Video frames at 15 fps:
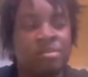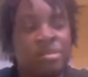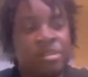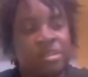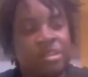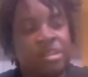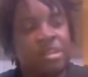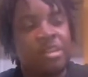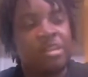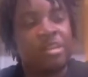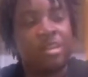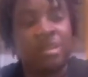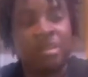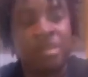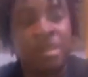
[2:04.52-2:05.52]
in the kit.
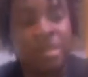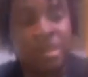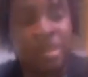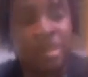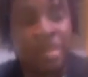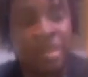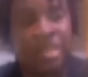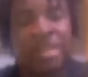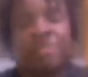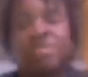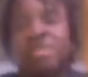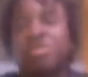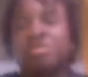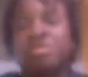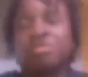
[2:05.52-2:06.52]
I
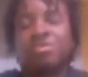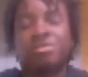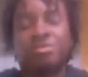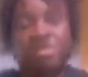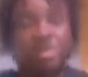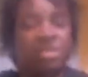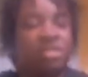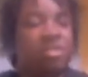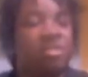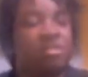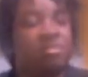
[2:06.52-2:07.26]
haven't used those in my car